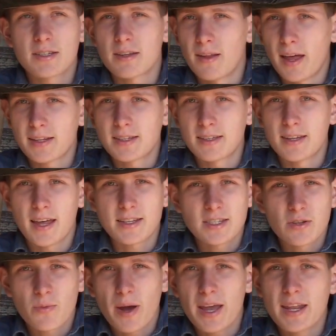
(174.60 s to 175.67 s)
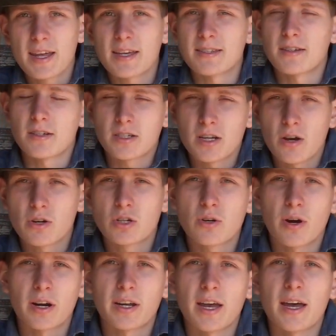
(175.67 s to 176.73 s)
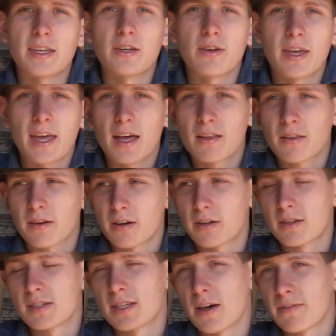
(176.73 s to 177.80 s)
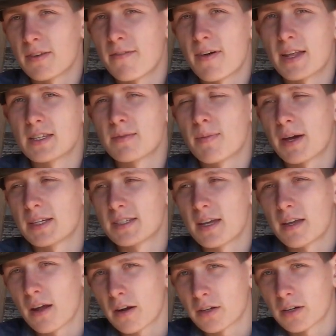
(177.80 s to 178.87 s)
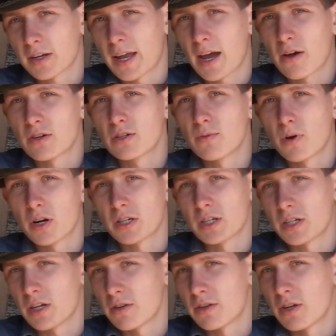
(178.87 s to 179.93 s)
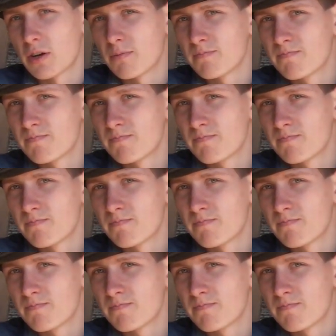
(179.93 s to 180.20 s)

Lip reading: That's the way it is. There's no shortcut. You can't learn self-defense by sitting on your couch watching YouTube.